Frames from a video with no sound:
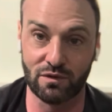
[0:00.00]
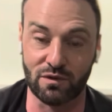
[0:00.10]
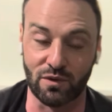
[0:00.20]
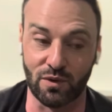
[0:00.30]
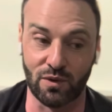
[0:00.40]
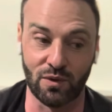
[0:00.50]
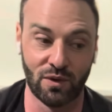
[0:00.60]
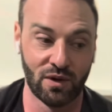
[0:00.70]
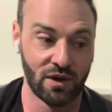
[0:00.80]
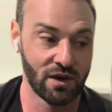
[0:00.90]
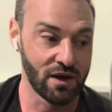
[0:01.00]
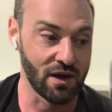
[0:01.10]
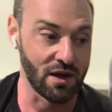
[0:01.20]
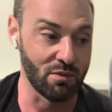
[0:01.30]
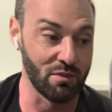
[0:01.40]
So
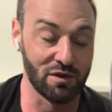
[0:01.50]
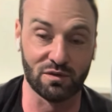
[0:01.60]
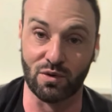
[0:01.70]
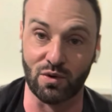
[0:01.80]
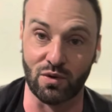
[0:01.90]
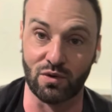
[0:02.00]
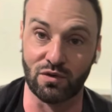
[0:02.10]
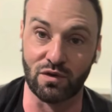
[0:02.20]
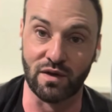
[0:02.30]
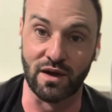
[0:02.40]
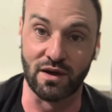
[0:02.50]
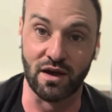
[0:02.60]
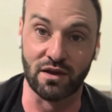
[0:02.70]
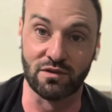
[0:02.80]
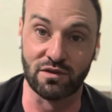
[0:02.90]
I may as well go and do that
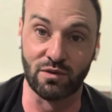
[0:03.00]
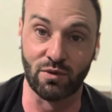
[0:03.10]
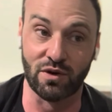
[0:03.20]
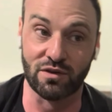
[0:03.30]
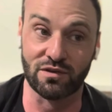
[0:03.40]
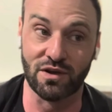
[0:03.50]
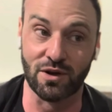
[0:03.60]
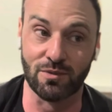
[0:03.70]
and see what it's saying.